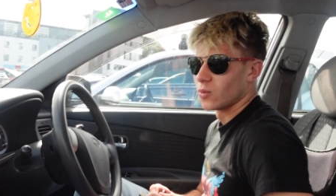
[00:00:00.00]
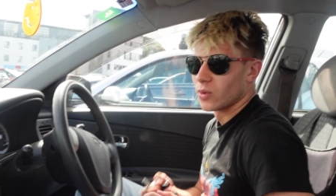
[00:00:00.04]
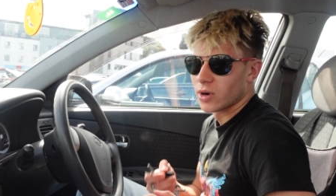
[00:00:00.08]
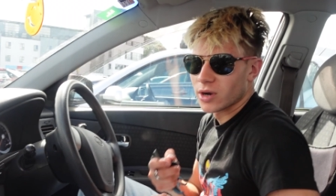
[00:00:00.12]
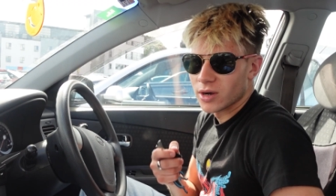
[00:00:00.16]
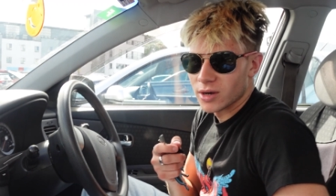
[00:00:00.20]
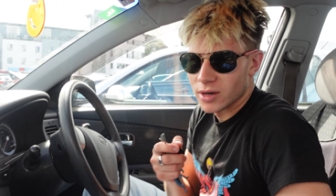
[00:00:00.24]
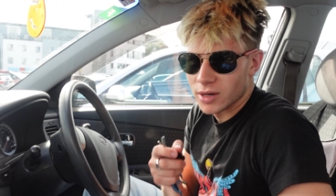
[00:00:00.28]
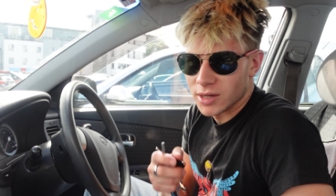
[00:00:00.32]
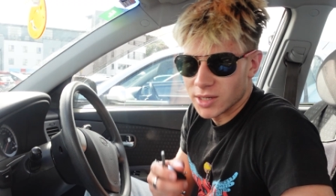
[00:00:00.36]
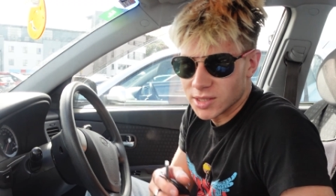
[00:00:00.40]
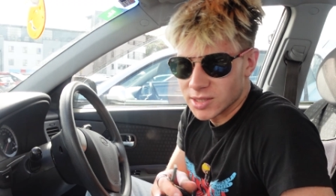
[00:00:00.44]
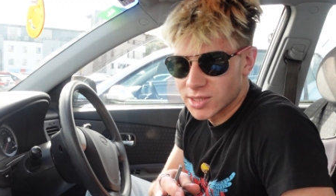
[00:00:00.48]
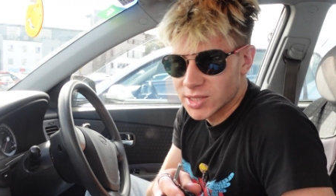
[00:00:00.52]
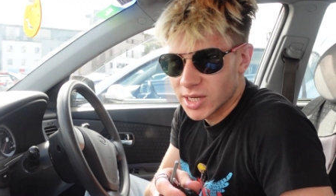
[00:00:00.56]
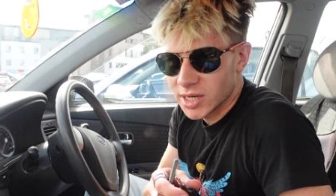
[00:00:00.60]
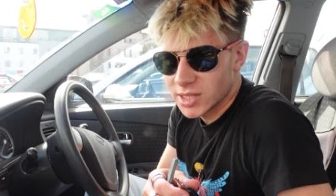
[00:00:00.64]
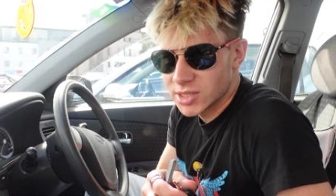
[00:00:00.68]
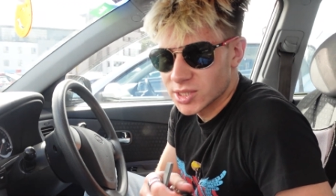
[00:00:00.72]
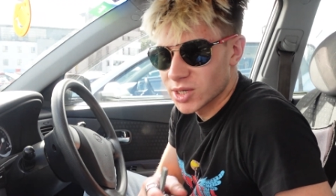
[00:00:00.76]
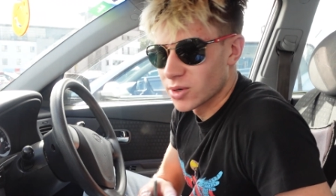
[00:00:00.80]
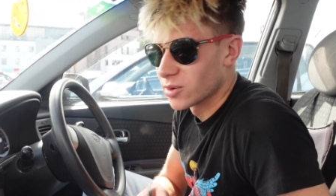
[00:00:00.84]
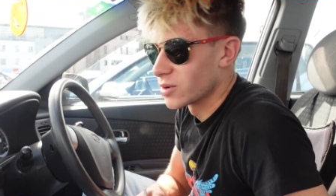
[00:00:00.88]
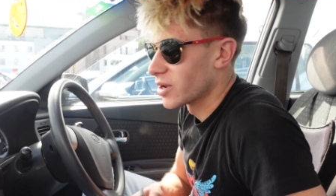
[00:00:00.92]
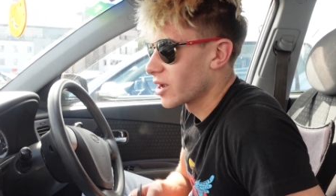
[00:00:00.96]
We're in
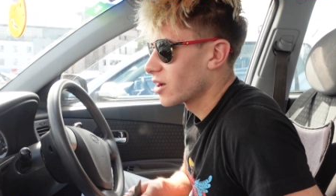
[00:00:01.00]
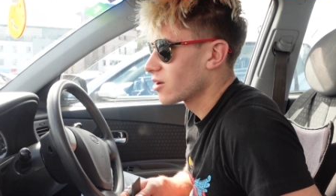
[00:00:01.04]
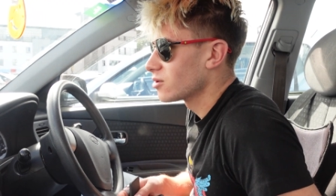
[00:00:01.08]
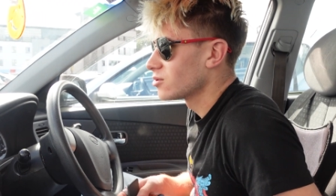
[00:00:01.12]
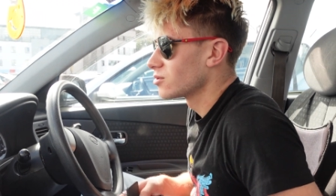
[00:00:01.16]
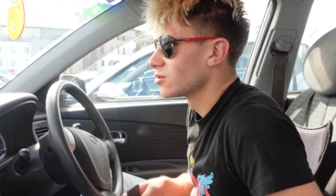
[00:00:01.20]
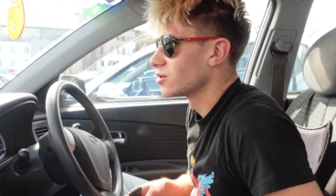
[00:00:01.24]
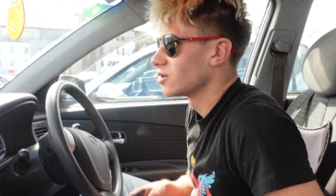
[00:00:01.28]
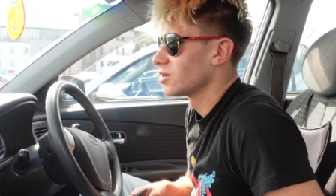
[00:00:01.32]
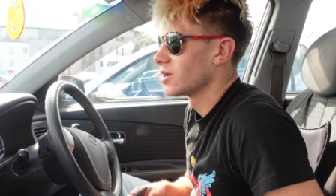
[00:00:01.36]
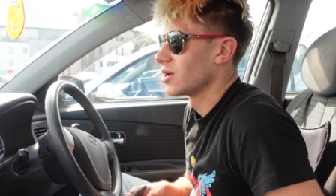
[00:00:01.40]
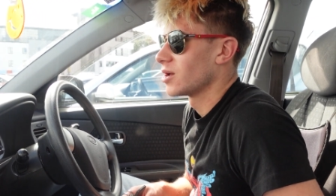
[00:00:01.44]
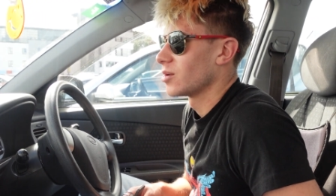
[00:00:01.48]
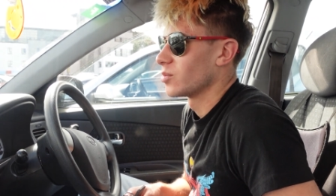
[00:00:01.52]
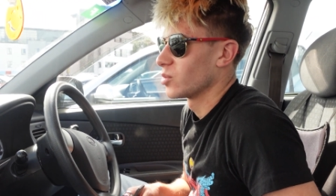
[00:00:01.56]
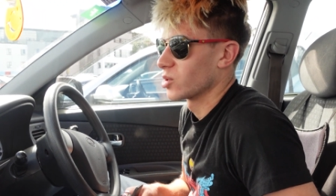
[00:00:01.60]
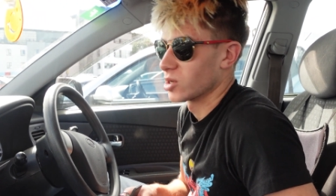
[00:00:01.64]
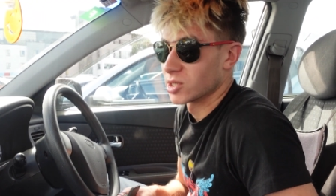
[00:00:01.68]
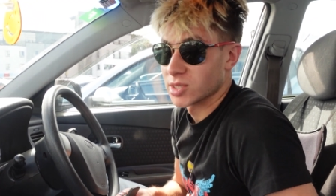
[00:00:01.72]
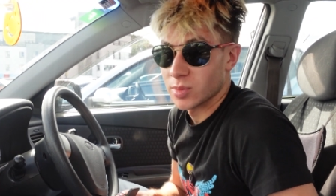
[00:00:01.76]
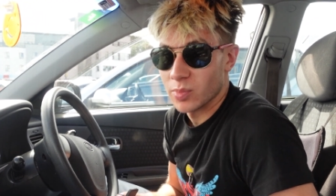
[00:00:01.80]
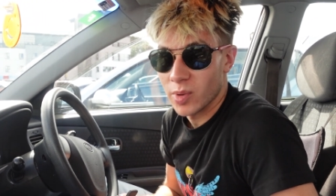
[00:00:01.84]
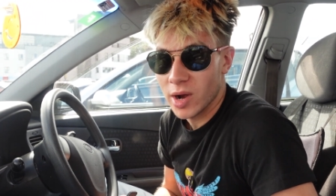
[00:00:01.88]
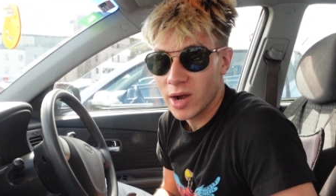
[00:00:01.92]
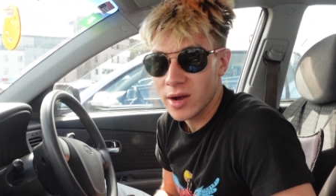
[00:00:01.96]
Tesco now
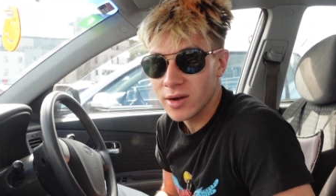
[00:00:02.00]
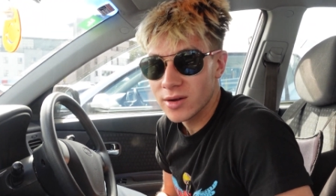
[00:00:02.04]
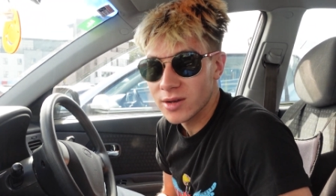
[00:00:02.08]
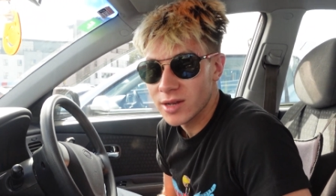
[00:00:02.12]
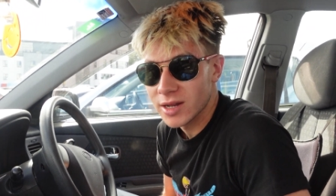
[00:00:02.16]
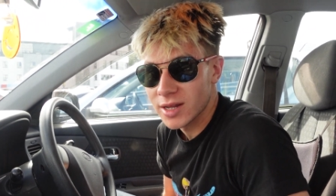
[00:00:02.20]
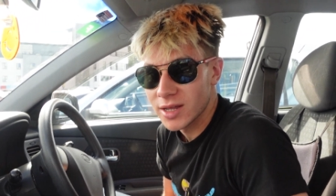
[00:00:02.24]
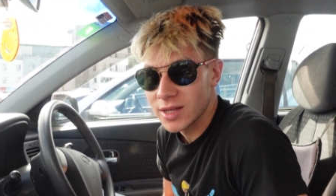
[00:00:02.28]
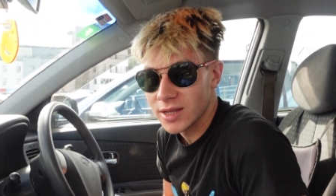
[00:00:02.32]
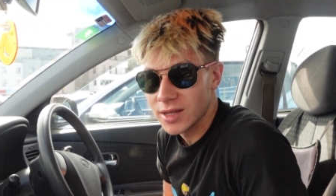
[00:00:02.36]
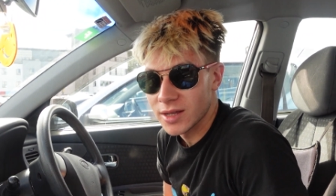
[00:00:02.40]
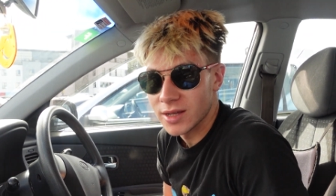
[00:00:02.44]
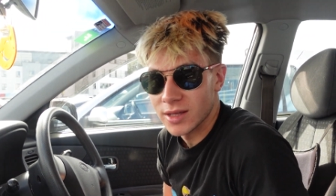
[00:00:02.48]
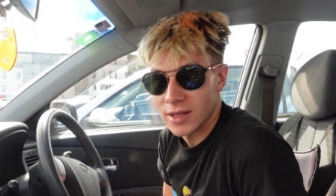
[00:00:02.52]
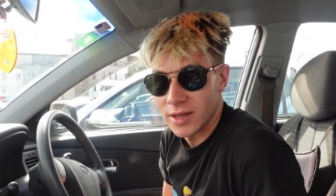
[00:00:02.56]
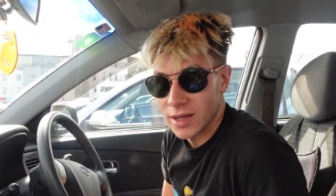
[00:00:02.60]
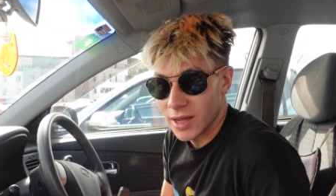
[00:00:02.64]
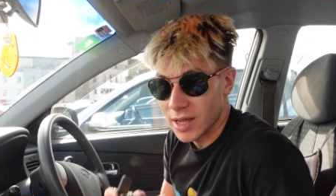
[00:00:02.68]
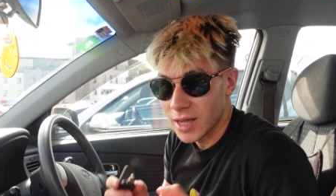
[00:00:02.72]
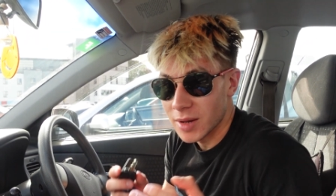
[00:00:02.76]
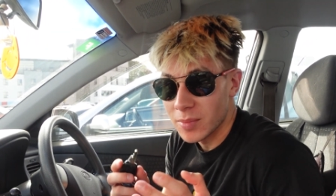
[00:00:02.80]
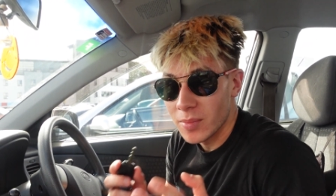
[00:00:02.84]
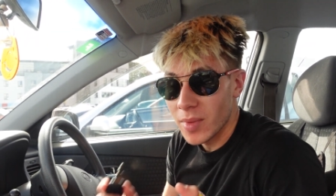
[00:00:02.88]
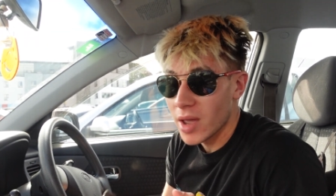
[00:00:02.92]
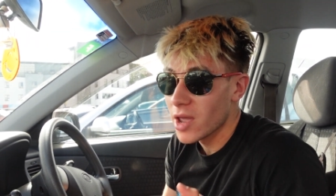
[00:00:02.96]
because apparently
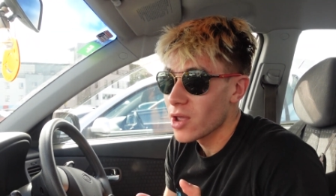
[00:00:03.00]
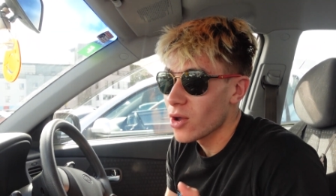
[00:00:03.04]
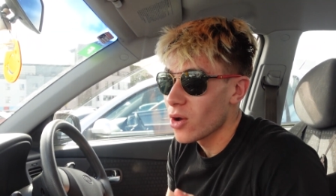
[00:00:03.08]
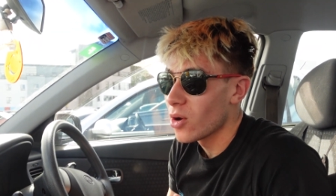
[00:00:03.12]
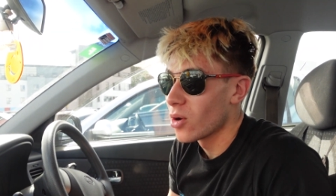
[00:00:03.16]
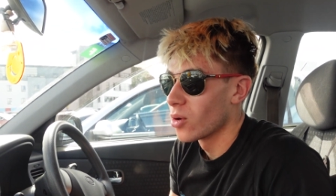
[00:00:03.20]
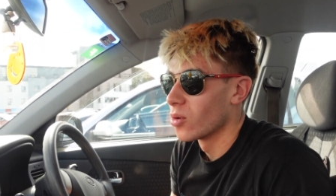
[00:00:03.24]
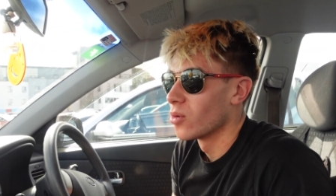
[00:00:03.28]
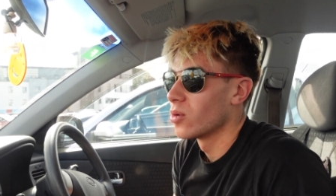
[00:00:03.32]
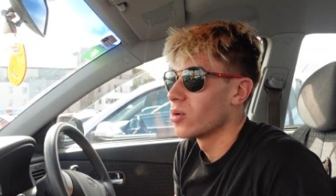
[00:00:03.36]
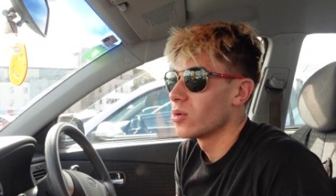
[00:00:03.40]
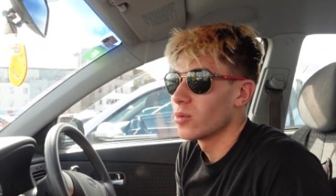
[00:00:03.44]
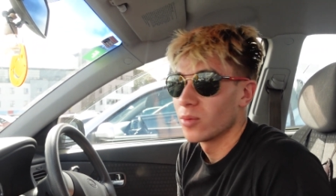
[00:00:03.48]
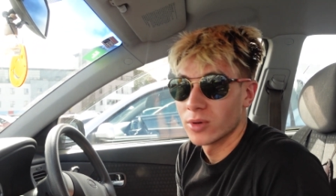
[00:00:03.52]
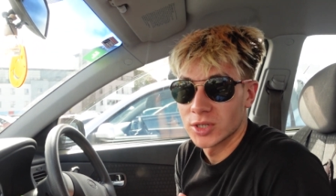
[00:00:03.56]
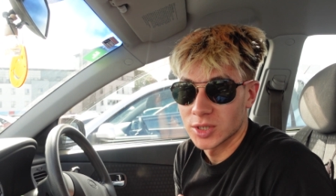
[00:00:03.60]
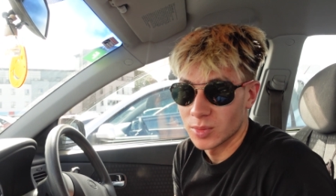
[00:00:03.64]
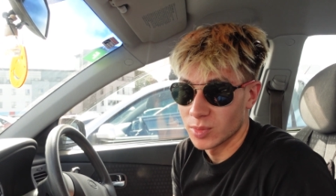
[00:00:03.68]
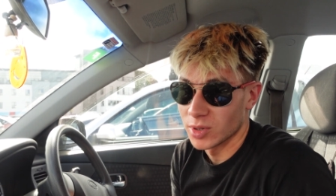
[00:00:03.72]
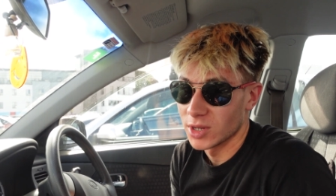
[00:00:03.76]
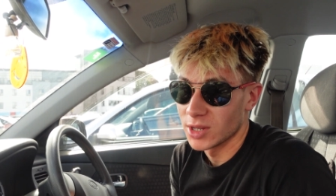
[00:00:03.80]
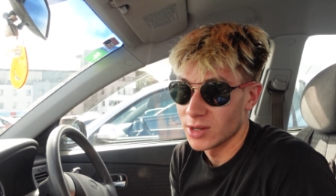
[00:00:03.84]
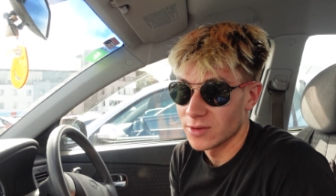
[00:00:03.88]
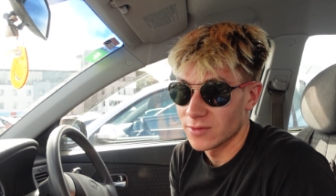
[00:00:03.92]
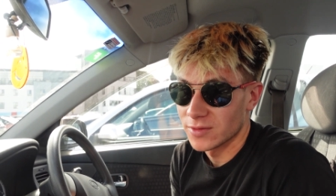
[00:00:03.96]
in Mayo, would you
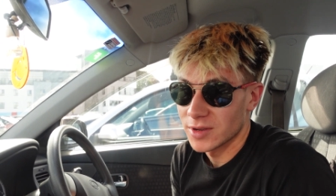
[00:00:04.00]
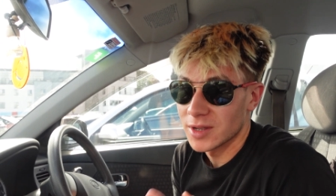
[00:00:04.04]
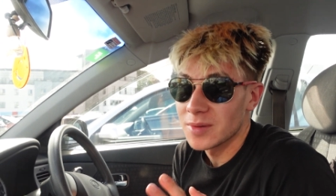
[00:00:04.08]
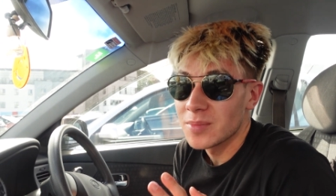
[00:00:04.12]
believe?